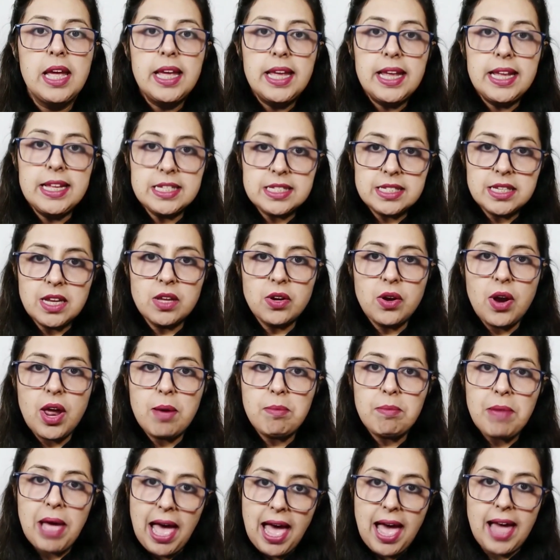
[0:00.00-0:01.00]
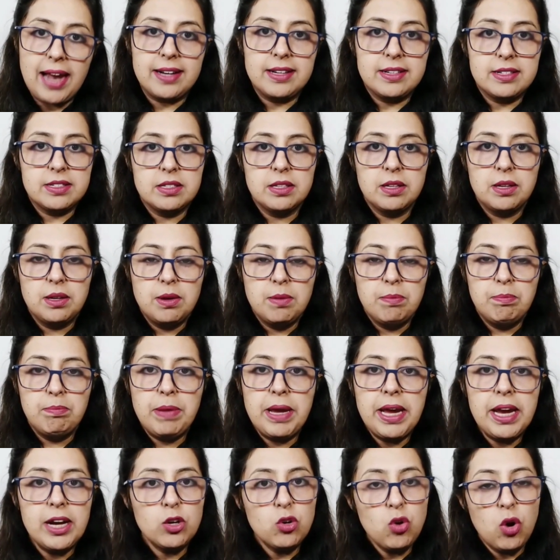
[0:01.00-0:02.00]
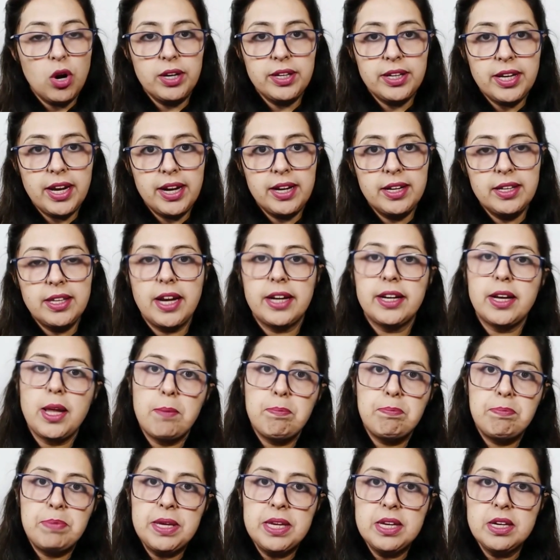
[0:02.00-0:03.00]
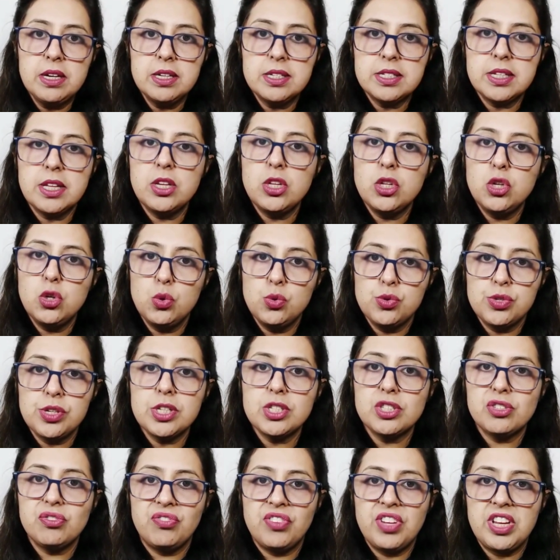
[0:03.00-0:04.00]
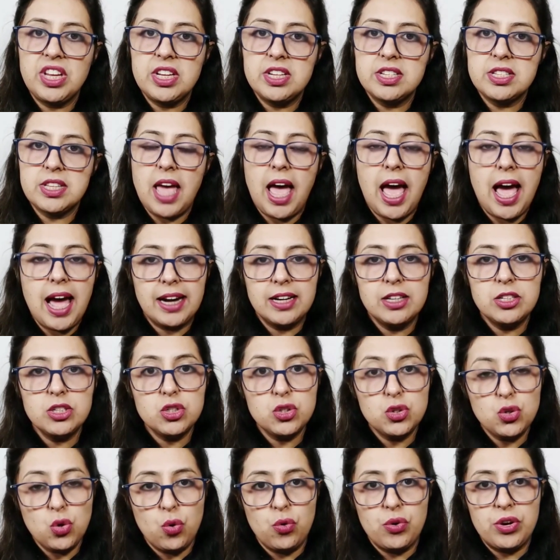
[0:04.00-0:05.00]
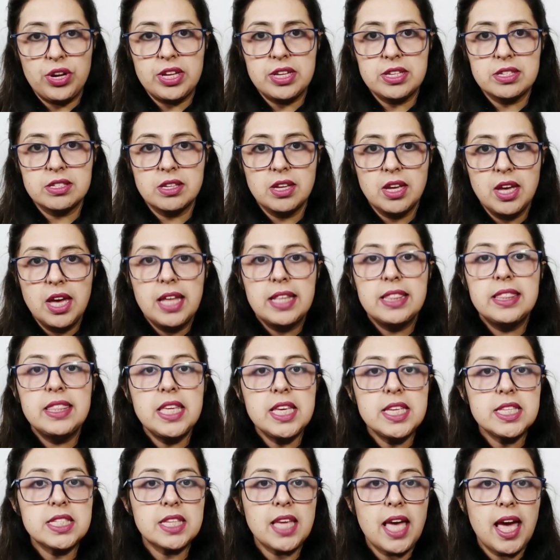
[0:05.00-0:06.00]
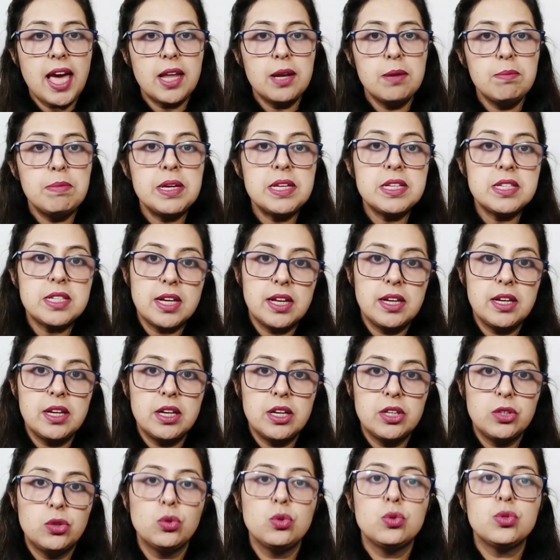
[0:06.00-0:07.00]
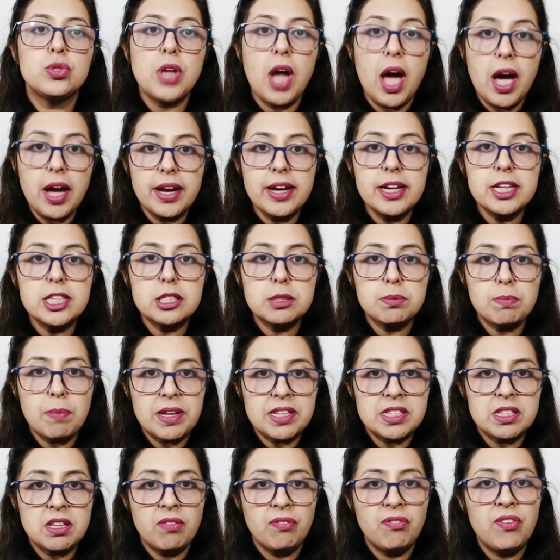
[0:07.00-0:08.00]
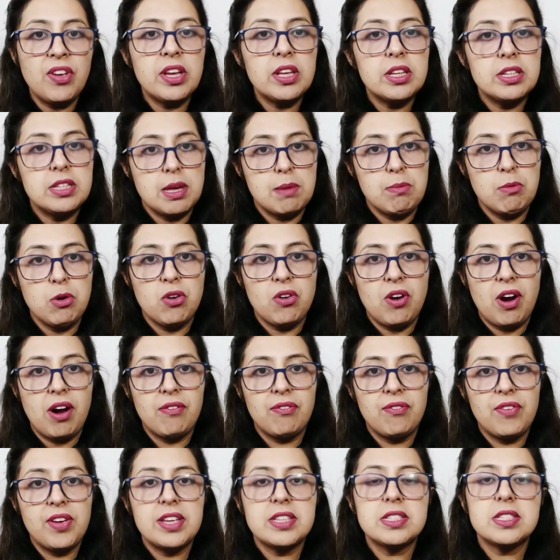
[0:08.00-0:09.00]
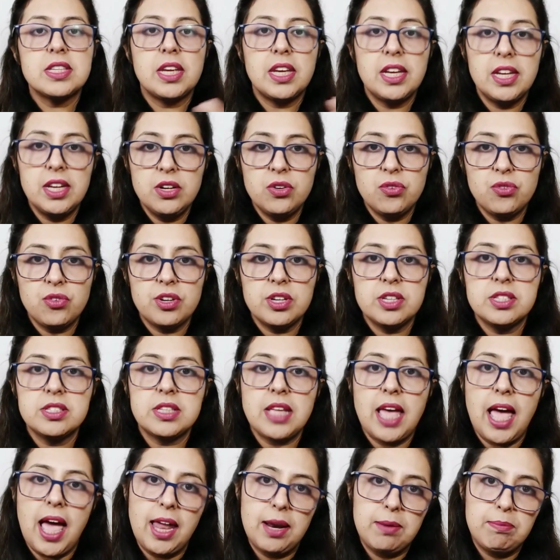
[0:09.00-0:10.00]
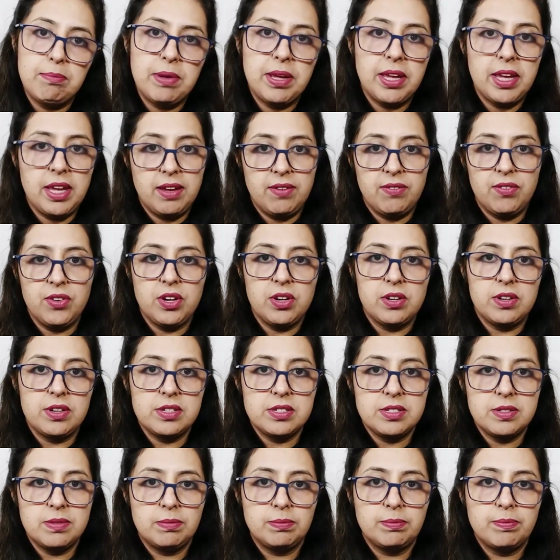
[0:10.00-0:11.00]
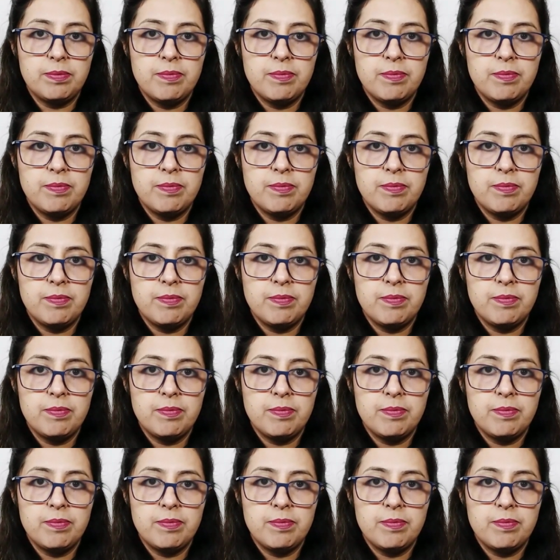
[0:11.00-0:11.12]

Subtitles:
Instagram ads, paid content that appears in users' feeds and stories. These can be tailored to target specific demographics, interests, and behaviors.